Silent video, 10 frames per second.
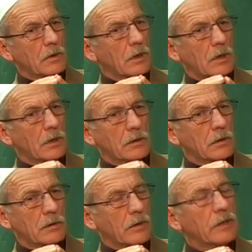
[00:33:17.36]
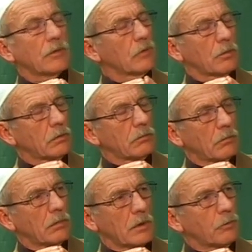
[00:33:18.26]
And that is a
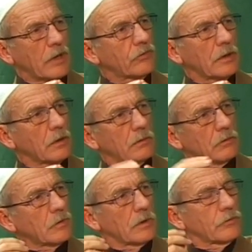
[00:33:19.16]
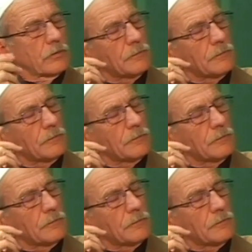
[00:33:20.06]
blessing, of course.